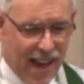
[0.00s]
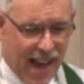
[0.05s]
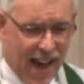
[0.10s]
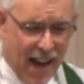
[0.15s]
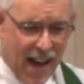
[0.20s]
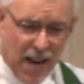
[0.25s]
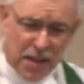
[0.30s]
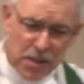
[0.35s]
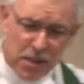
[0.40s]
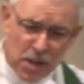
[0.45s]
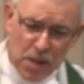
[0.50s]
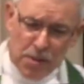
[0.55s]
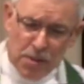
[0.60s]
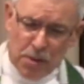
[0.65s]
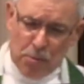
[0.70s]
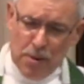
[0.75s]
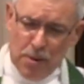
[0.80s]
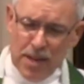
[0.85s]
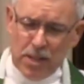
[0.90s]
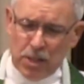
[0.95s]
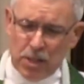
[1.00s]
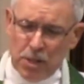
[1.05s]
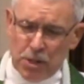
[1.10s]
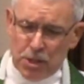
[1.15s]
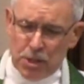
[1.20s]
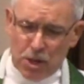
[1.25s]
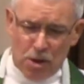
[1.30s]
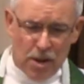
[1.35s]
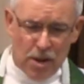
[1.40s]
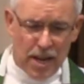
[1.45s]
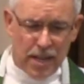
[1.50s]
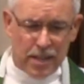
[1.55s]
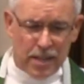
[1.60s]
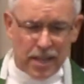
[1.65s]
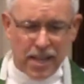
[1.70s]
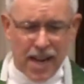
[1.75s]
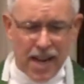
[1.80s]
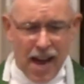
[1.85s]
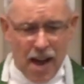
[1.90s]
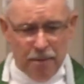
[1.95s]
and the recent journey
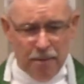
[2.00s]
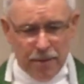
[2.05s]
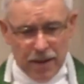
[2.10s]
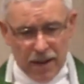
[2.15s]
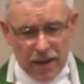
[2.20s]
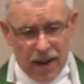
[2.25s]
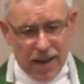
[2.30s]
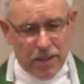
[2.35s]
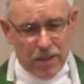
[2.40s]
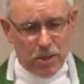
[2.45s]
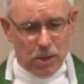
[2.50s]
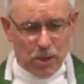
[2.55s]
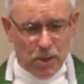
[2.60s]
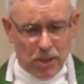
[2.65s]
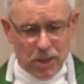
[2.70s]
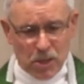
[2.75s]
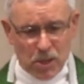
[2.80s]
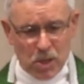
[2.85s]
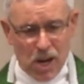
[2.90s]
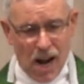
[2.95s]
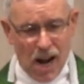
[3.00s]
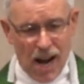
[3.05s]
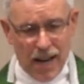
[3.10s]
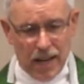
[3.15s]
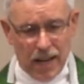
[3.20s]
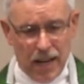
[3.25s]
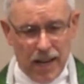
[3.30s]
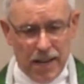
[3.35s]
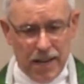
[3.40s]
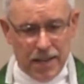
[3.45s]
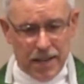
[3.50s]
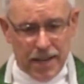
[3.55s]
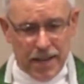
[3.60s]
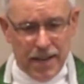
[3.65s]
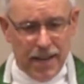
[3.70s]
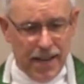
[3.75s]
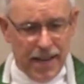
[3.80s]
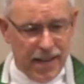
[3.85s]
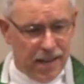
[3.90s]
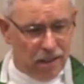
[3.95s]
that Kathy and I took to Scotland
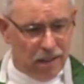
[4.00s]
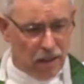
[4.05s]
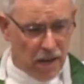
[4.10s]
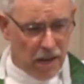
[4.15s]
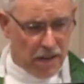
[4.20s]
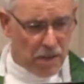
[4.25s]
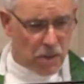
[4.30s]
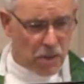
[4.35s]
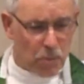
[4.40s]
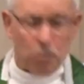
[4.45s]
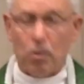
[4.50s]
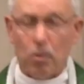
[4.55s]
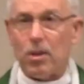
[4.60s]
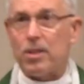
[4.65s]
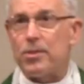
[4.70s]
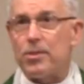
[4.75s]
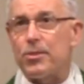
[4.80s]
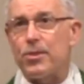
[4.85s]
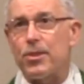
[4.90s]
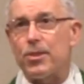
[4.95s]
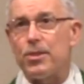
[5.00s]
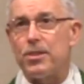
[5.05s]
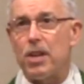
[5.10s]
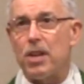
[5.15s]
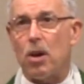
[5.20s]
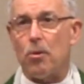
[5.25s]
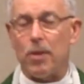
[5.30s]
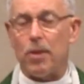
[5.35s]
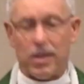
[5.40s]
and England was no